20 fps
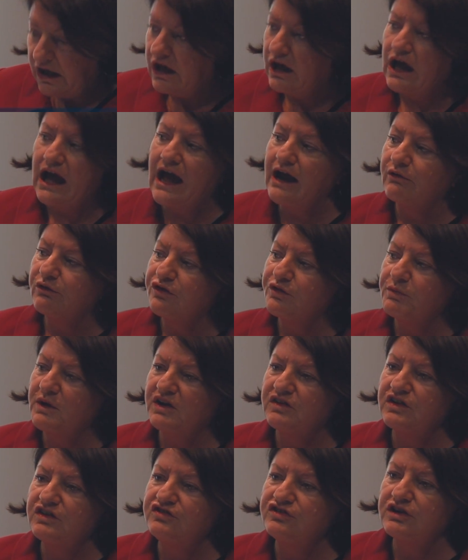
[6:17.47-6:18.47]
I
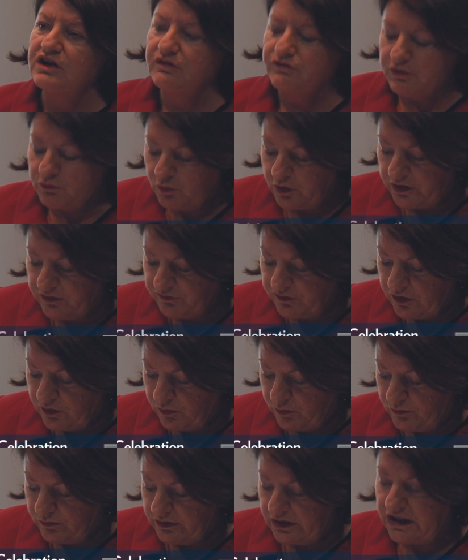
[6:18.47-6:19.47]
respect each and every one of
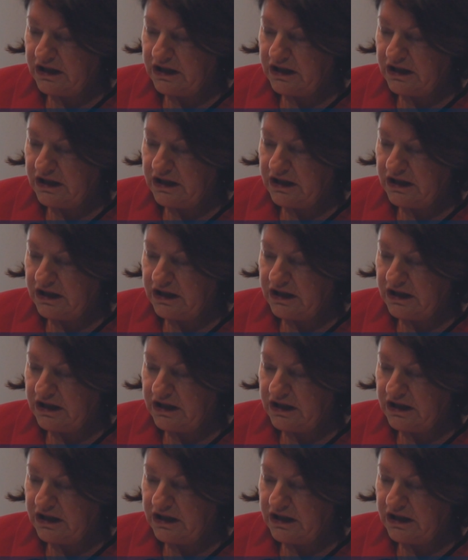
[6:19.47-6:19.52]
you.